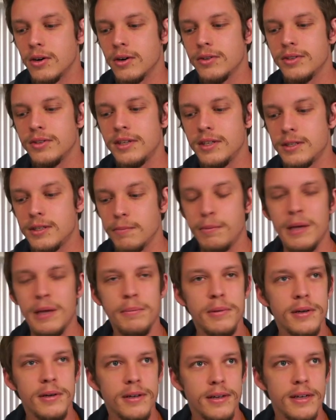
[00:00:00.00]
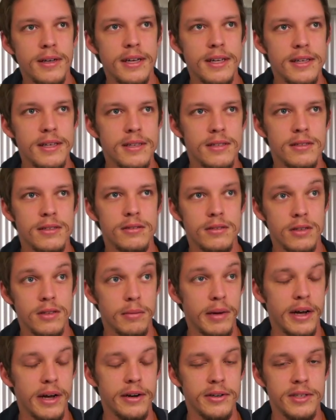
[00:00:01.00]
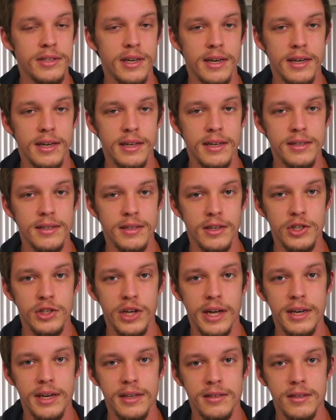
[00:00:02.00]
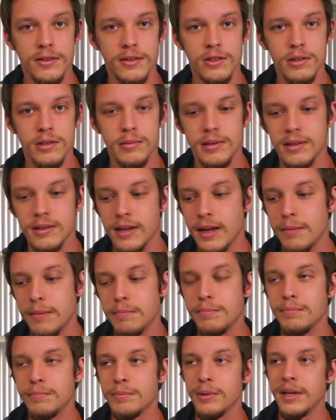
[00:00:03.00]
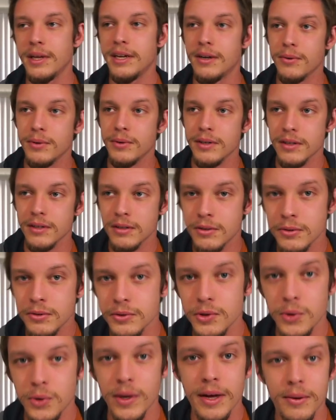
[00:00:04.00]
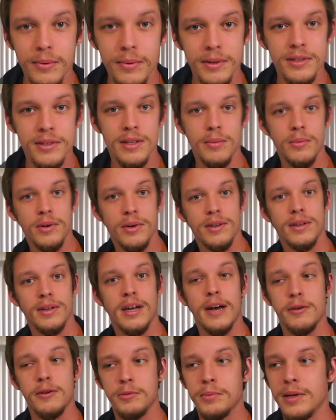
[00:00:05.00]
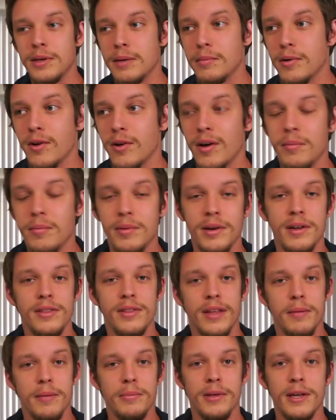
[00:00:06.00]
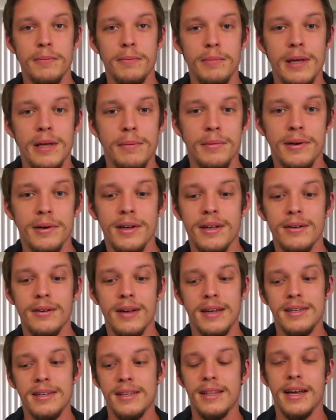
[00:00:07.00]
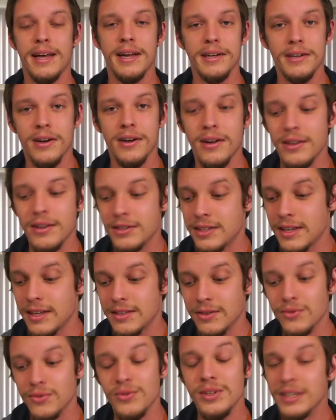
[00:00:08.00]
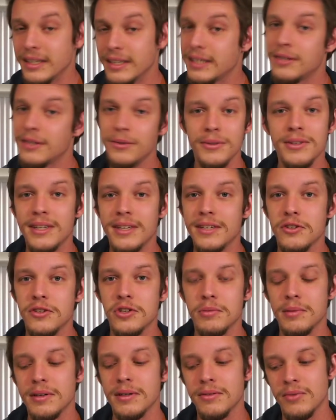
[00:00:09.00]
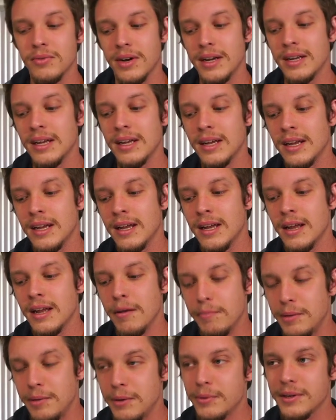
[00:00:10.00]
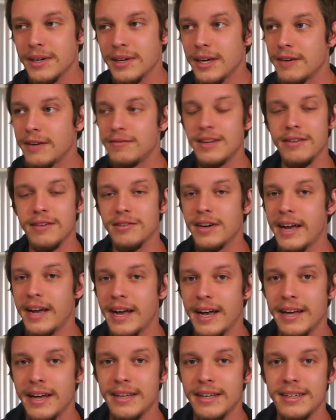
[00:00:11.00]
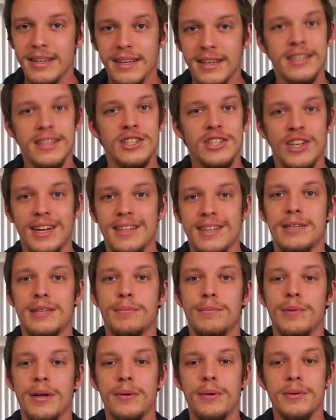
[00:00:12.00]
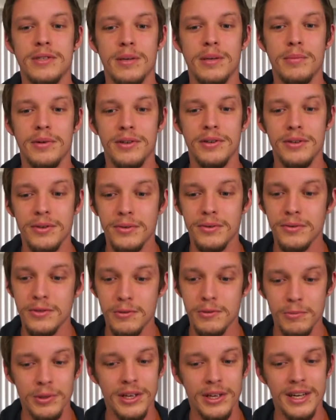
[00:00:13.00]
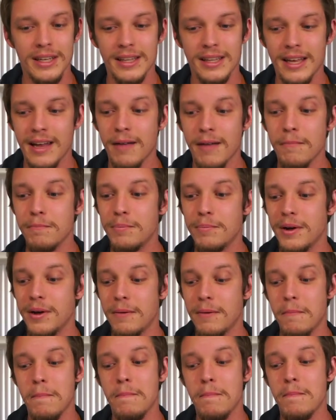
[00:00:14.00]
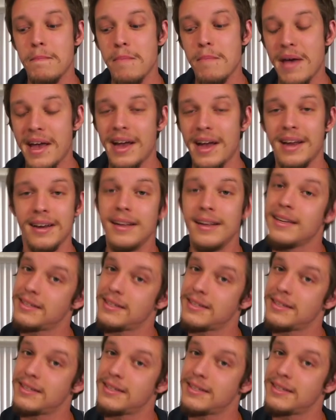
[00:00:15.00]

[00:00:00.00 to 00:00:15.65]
all these pipa is, to my understanding, is a Chinese instrument. I played a really cool duet with someone. I was playing marimba and they played pipa, and I did that in college. That's a really cool instrument, right? Biwa, I've never had a chance to play with someone who's playing that, but man,